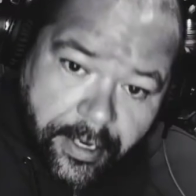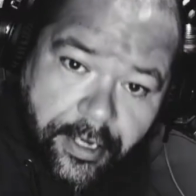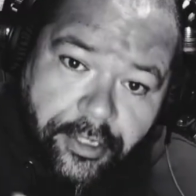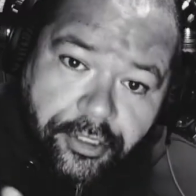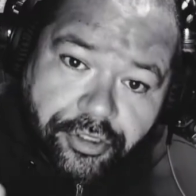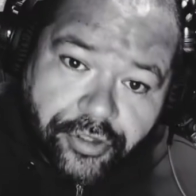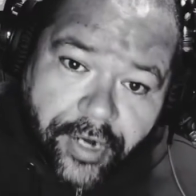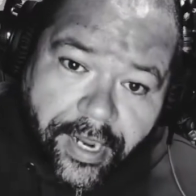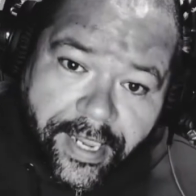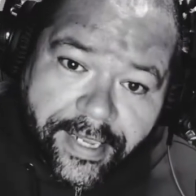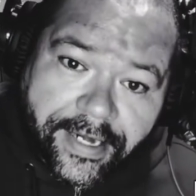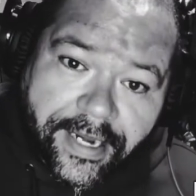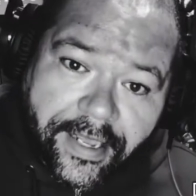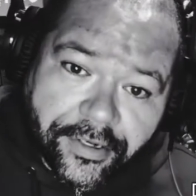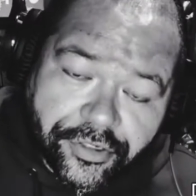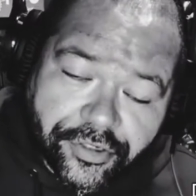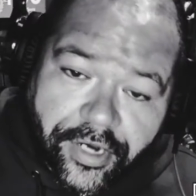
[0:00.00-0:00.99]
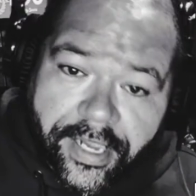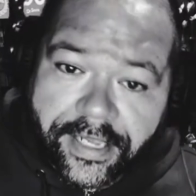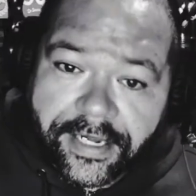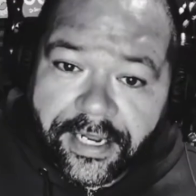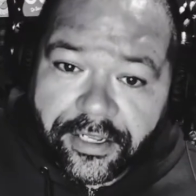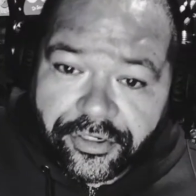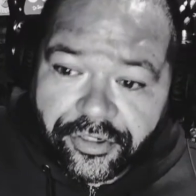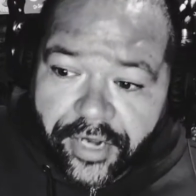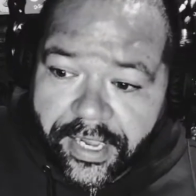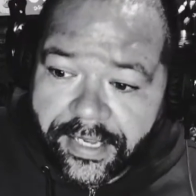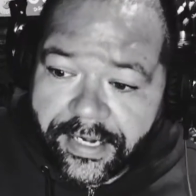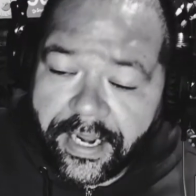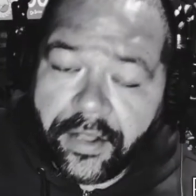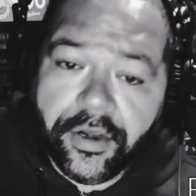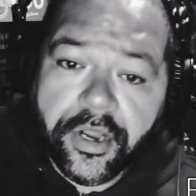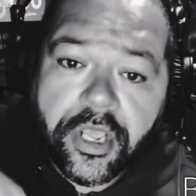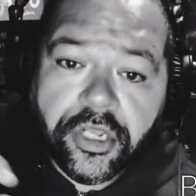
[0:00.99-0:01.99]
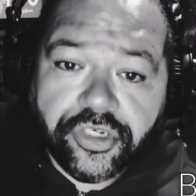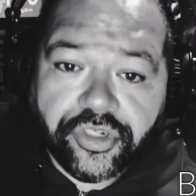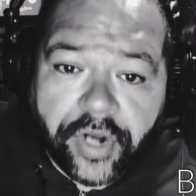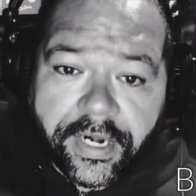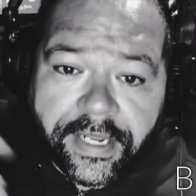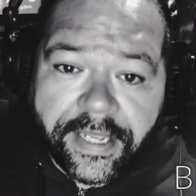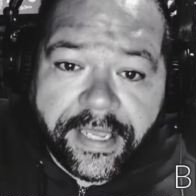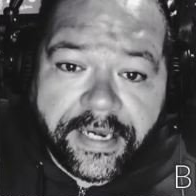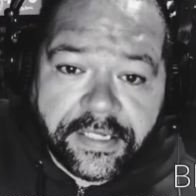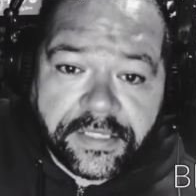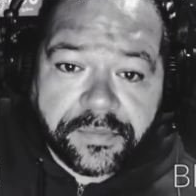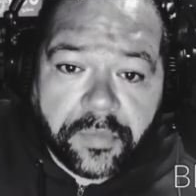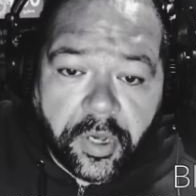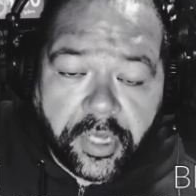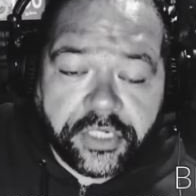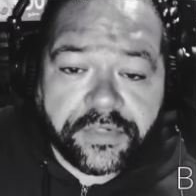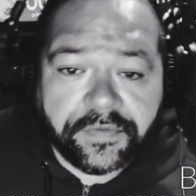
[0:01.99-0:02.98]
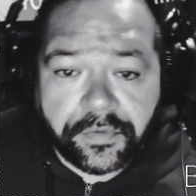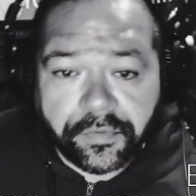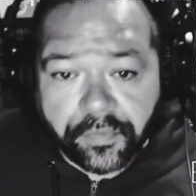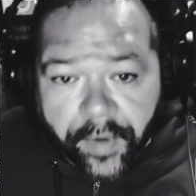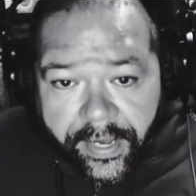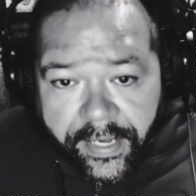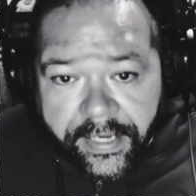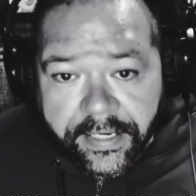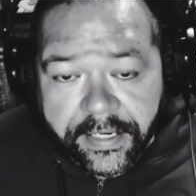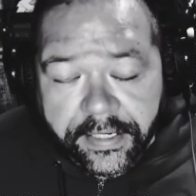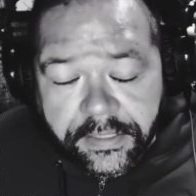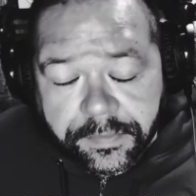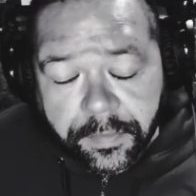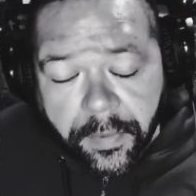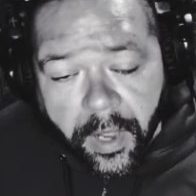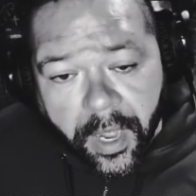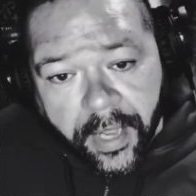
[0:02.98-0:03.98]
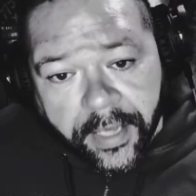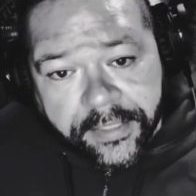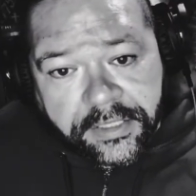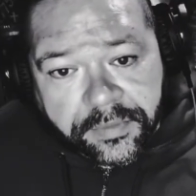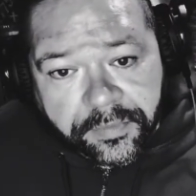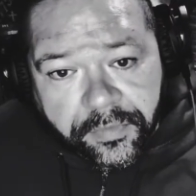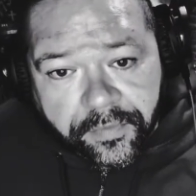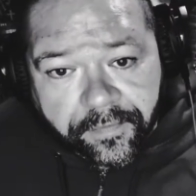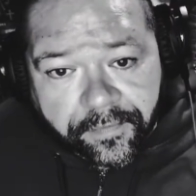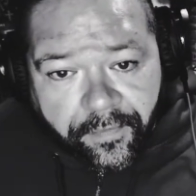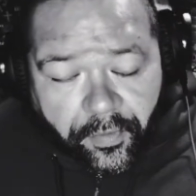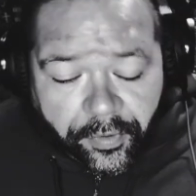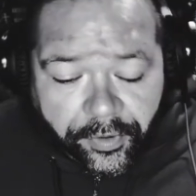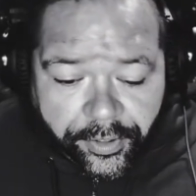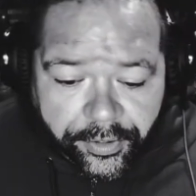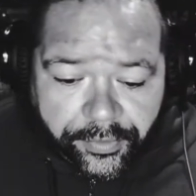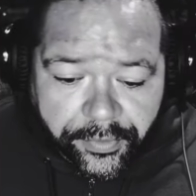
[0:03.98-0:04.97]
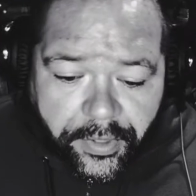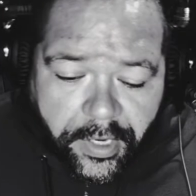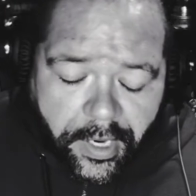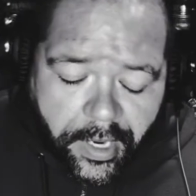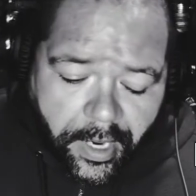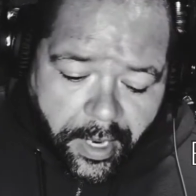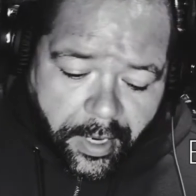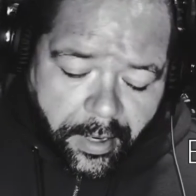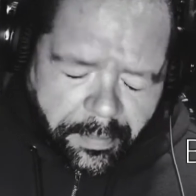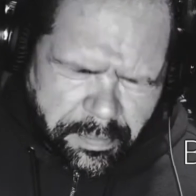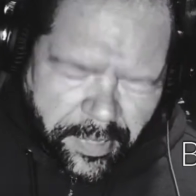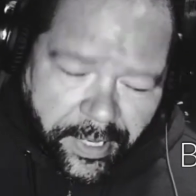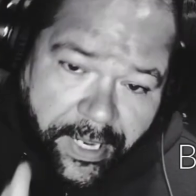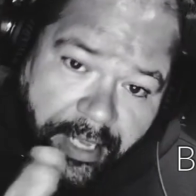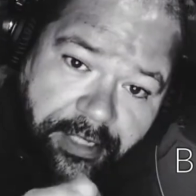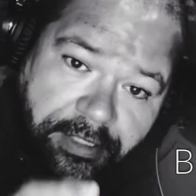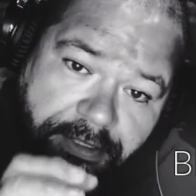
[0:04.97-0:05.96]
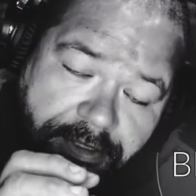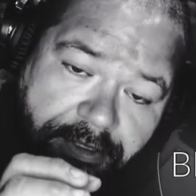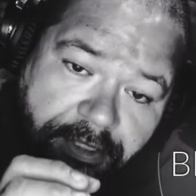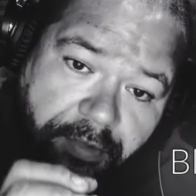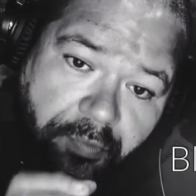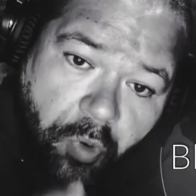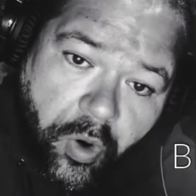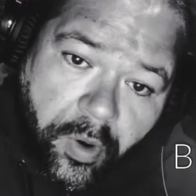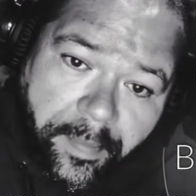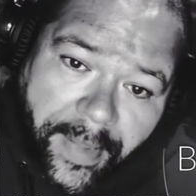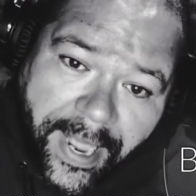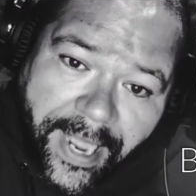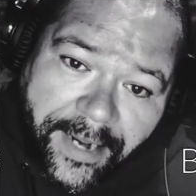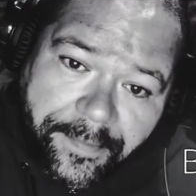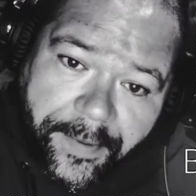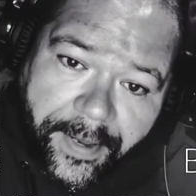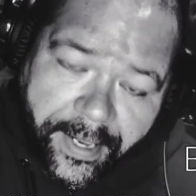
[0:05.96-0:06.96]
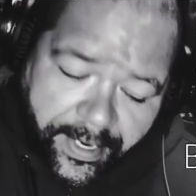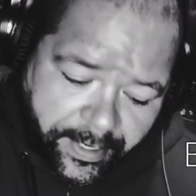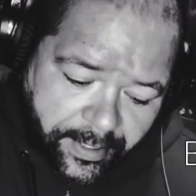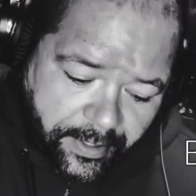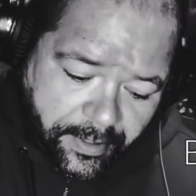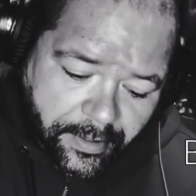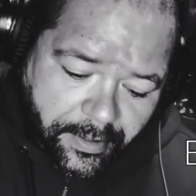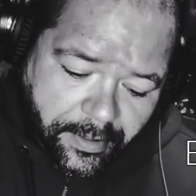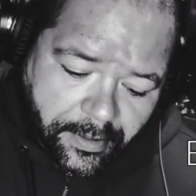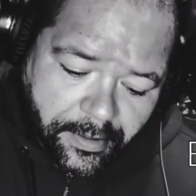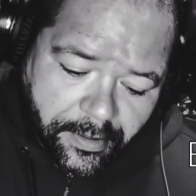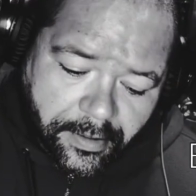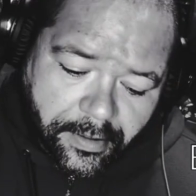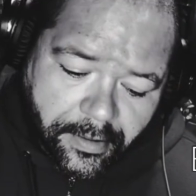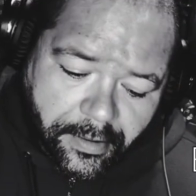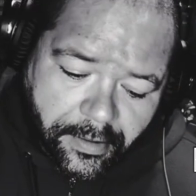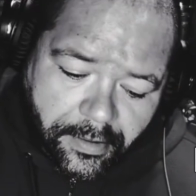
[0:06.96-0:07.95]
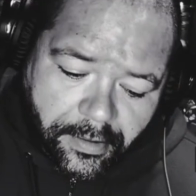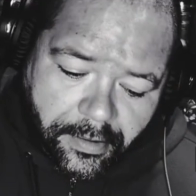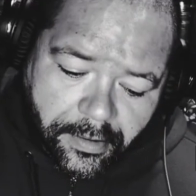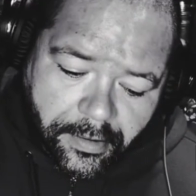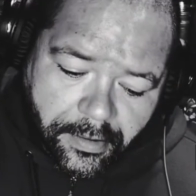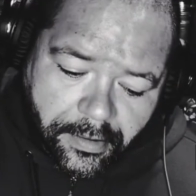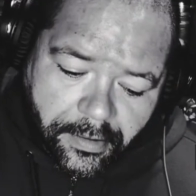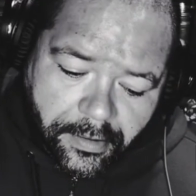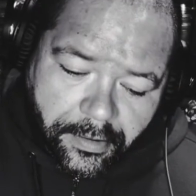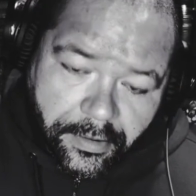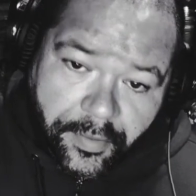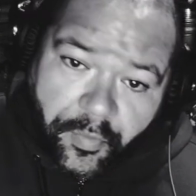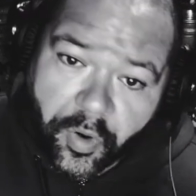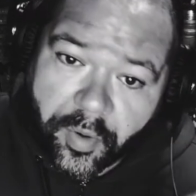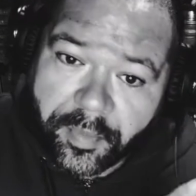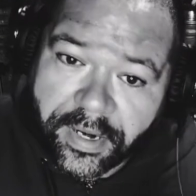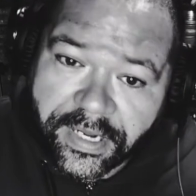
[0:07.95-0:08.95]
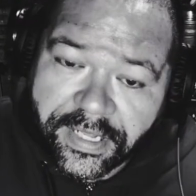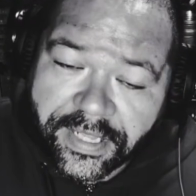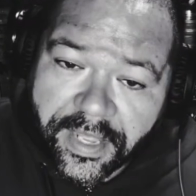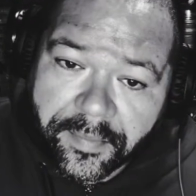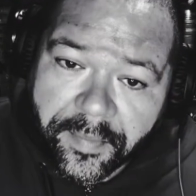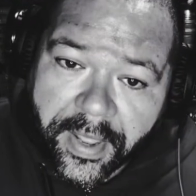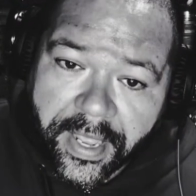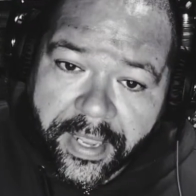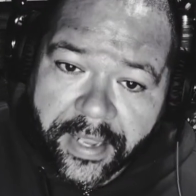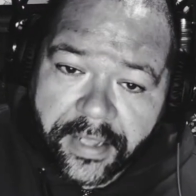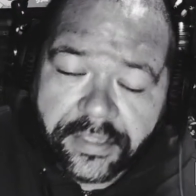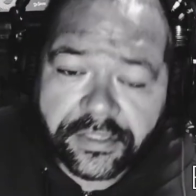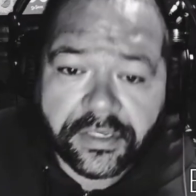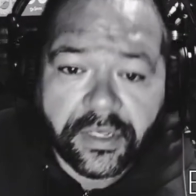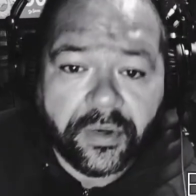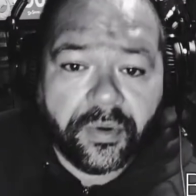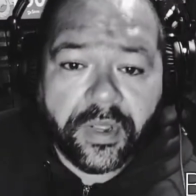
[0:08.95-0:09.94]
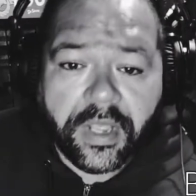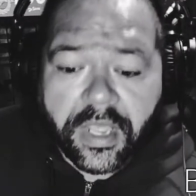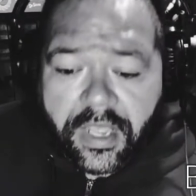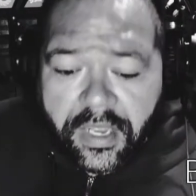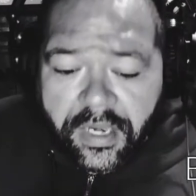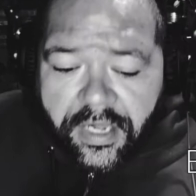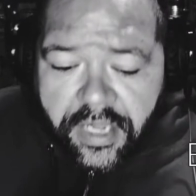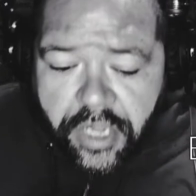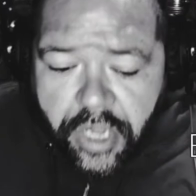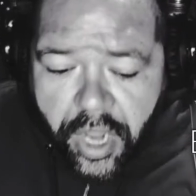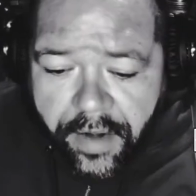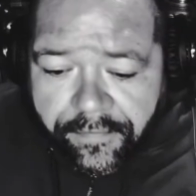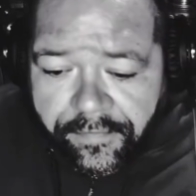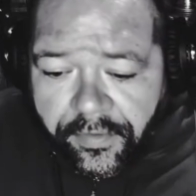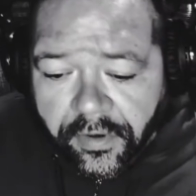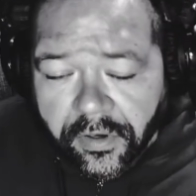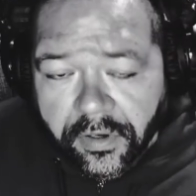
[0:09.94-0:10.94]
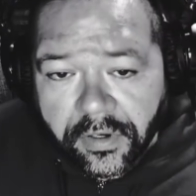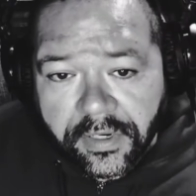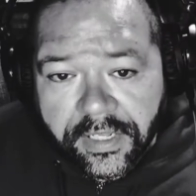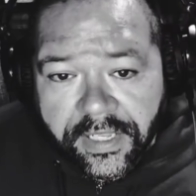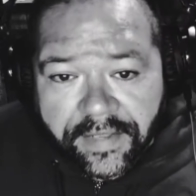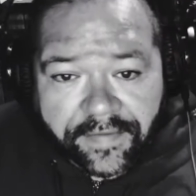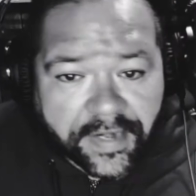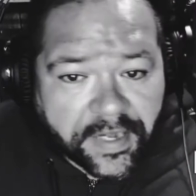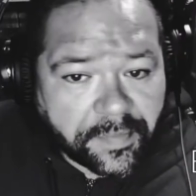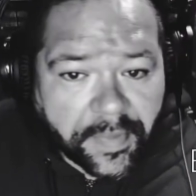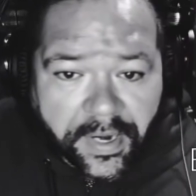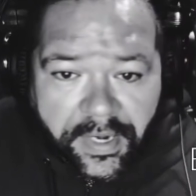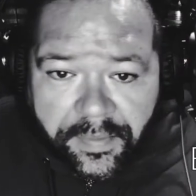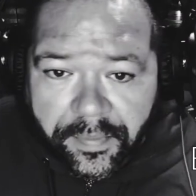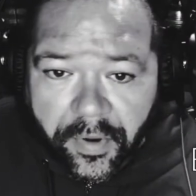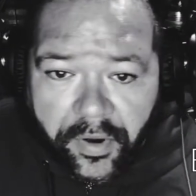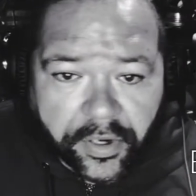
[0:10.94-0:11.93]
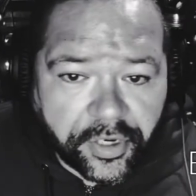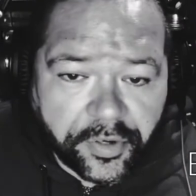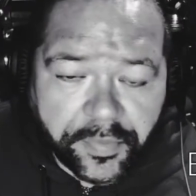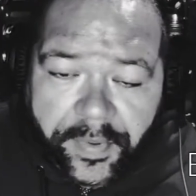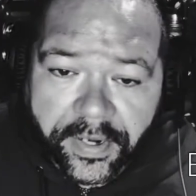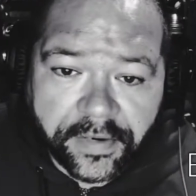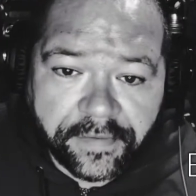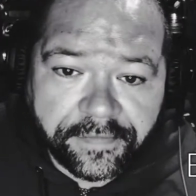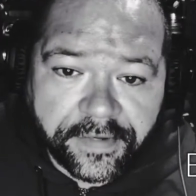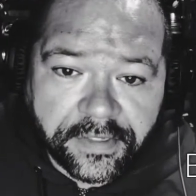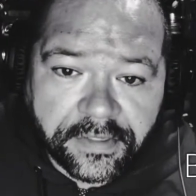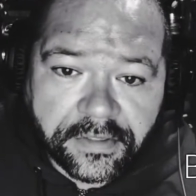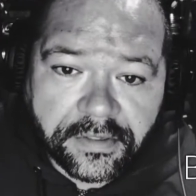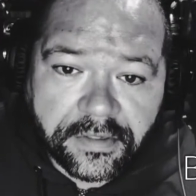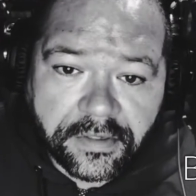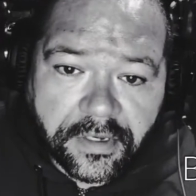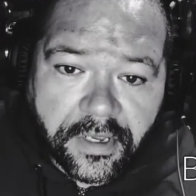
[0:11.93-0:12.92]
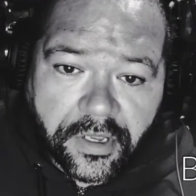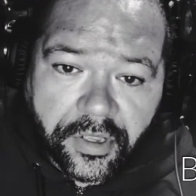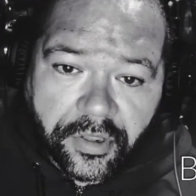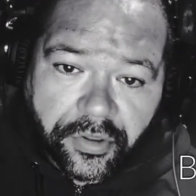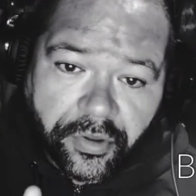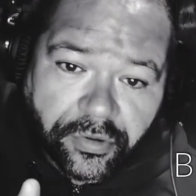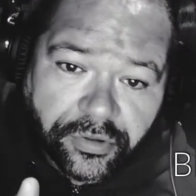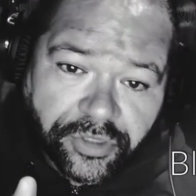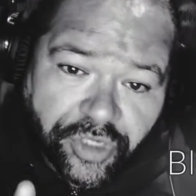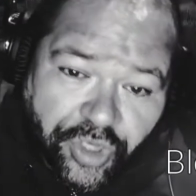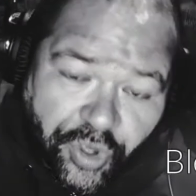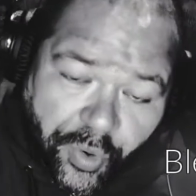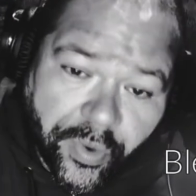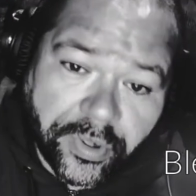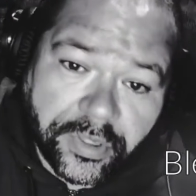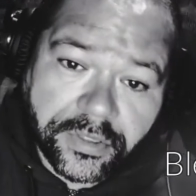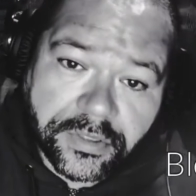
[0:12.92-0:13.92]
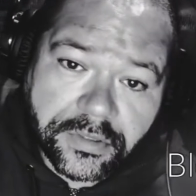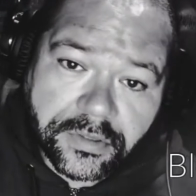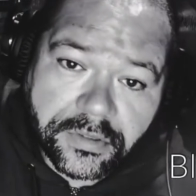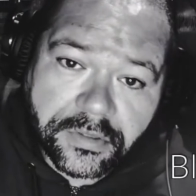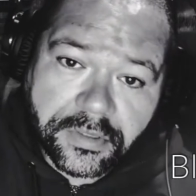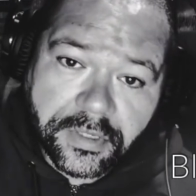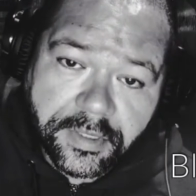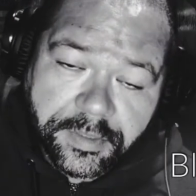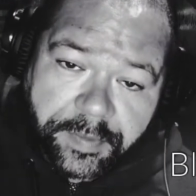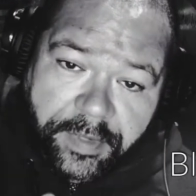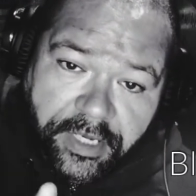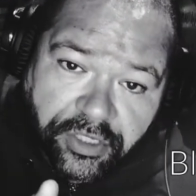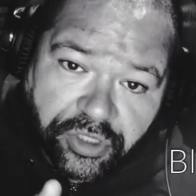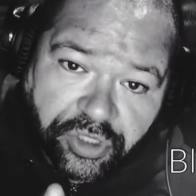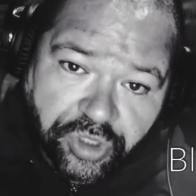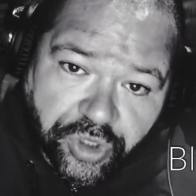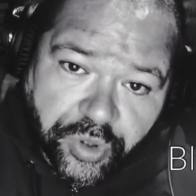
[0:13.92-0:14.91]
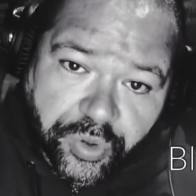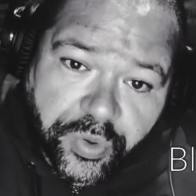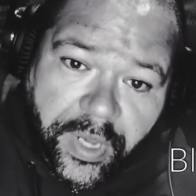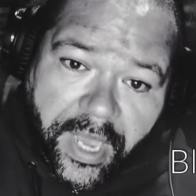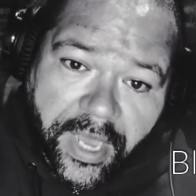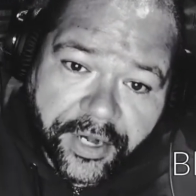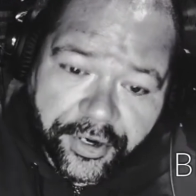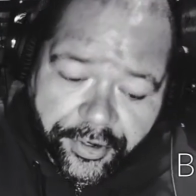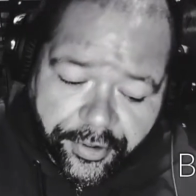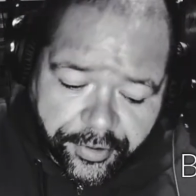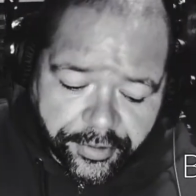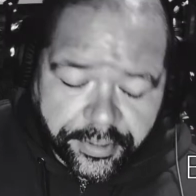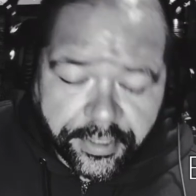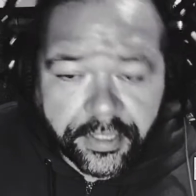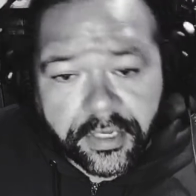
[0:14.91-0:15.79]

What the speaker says: drag it out, trying to get as much of a rating as possible for you. Because the more back pay, the more money they make. So never give anybody part of your benefits. Those are yours. It's because you got hurt.